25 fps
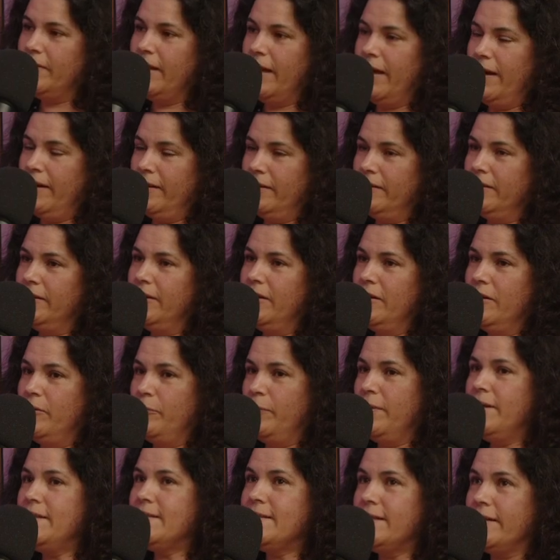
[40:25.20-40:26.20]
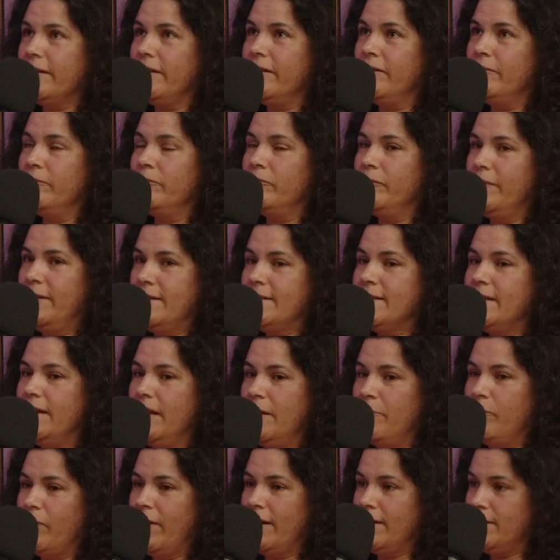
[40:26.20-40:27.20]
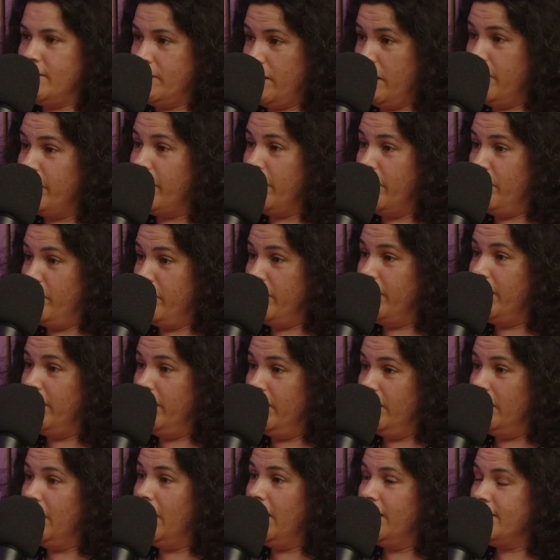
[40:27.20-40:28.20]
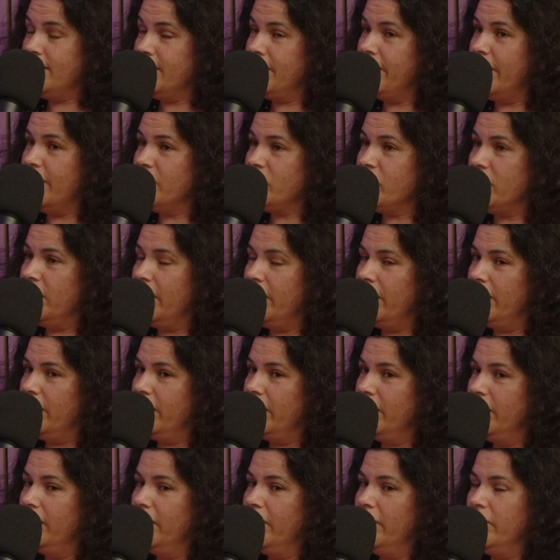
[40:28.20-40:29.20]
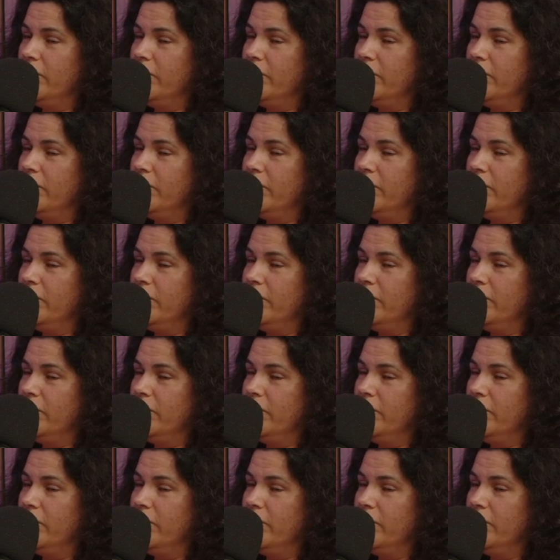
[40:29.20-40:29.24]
Yeah. We did recently a brand survey within Alertive actually, and